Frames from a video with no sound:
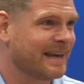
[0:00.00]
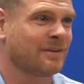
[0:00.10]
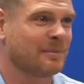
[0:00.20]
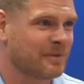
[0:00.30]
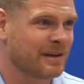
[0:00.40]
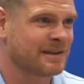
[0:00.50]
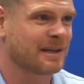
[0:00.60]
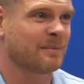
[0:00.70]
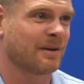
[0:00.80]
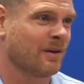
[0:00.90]
pleasing,
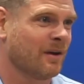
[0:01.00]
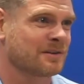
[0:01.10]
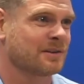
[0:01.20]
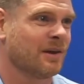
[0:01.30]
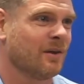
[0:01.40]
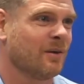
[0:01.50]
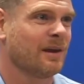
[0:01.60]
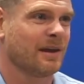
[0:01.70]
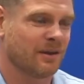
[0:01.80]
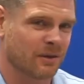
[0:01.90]
but also
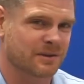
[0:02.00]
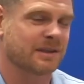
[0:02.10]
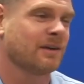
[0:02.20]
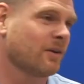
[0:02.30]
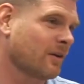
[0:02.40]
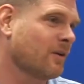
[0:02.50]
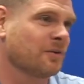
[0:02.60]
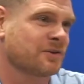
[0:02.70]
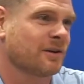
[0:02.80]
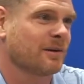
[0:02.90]
you'll see our
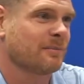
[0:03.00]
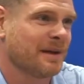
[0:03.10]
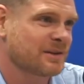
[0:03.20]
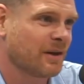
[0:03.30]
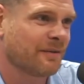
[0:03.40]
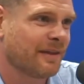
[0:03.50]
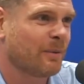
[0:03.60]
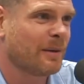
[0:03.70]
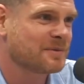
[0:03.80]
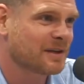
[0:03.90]
culture based off of that website.